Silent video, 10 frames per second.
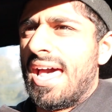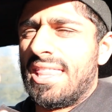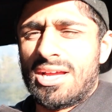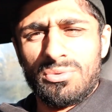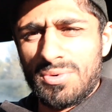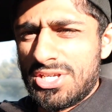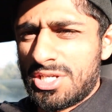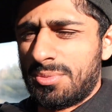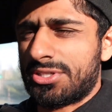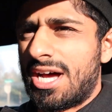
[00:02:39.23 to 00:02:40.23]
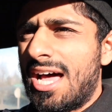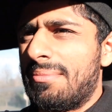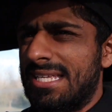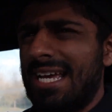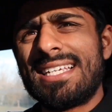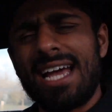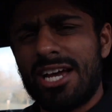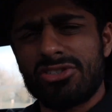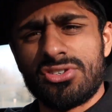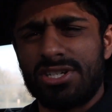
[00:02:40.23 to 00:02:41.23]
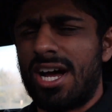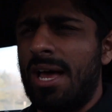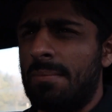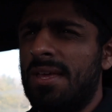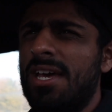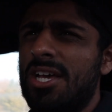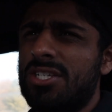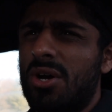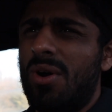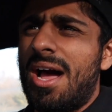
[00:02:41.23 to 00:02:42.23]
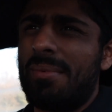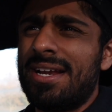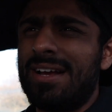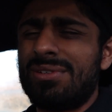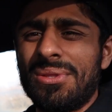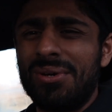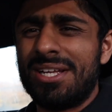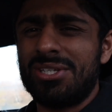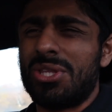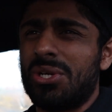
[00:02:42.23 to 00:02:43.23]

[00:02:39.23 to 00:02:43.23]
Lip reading: at like a reasonable time. It takes extra time. So I might have to look into the